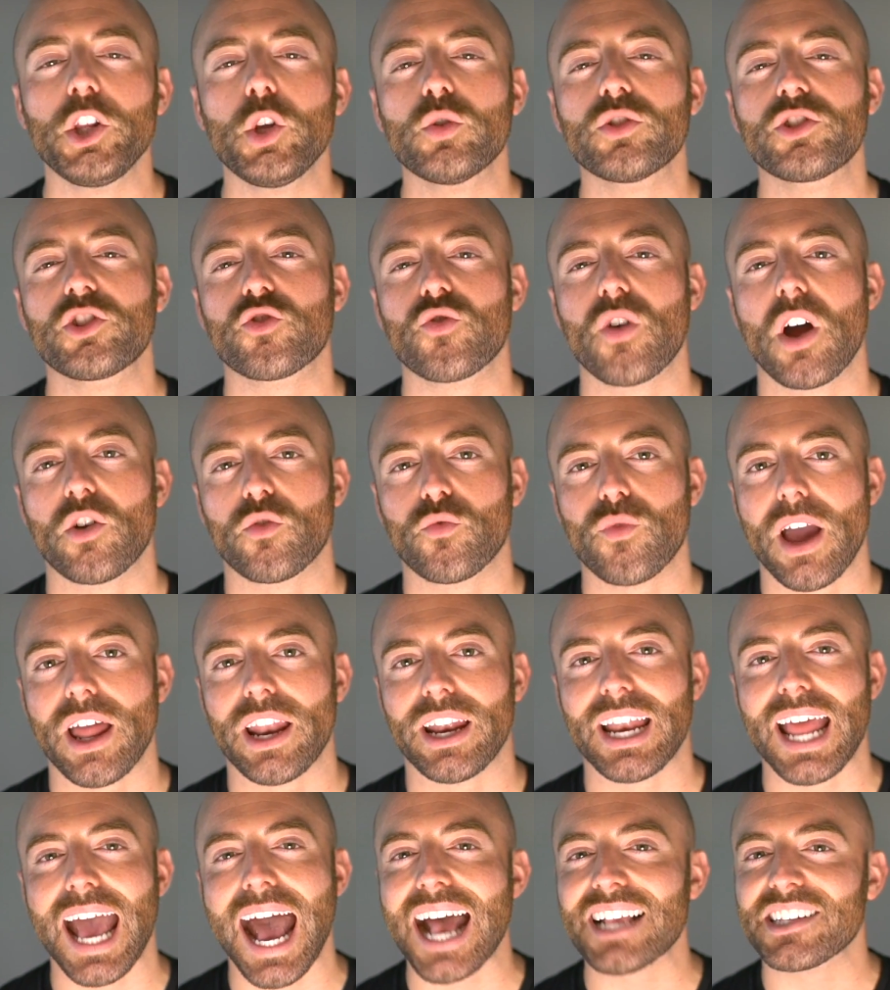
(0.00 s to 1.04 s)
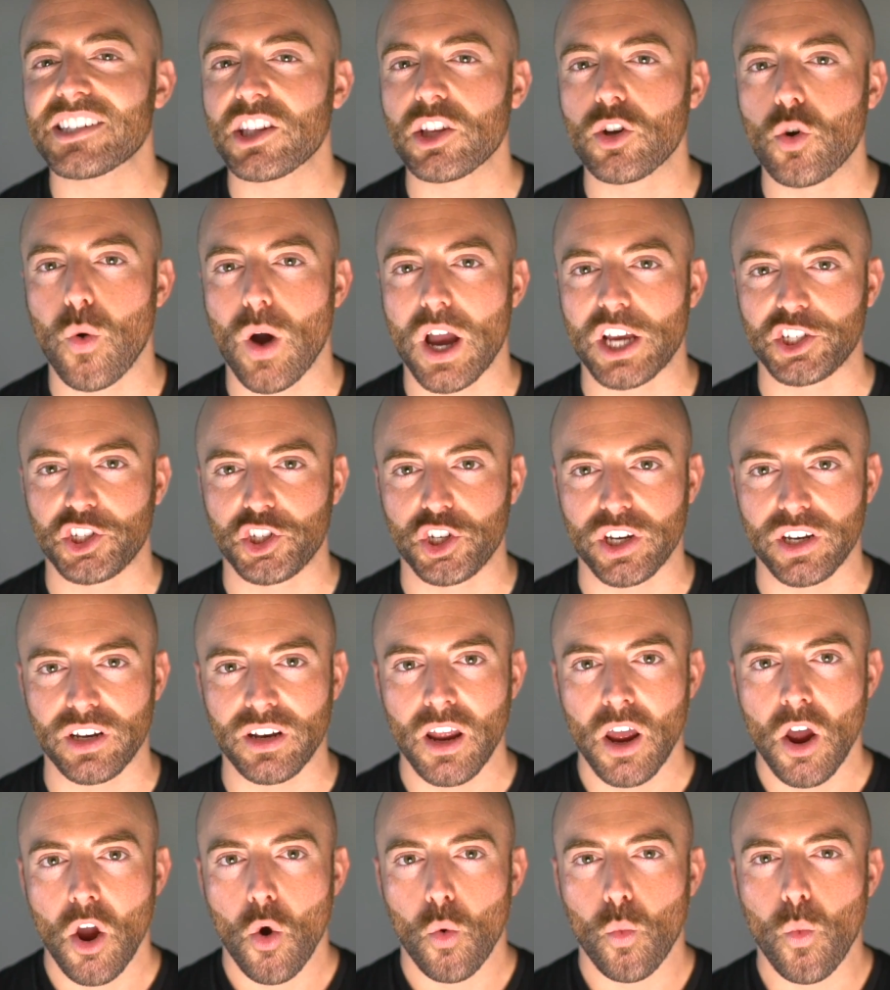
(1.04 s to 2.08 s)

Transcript: user on Reddit asked the question,